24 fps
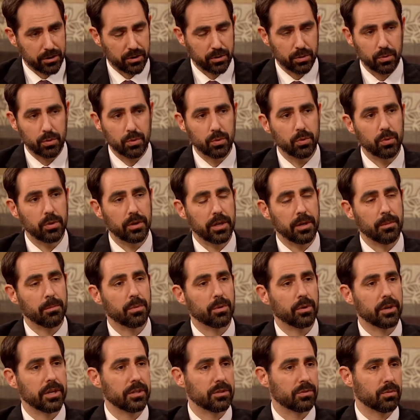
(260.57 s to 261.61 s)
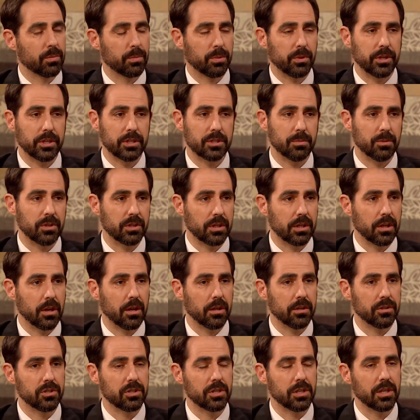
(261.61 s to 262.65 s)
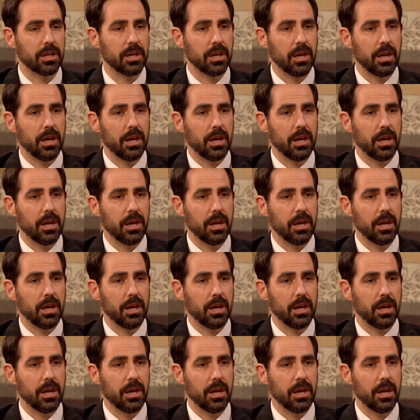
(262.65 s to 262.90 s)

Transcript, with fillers: to embrace replacement theology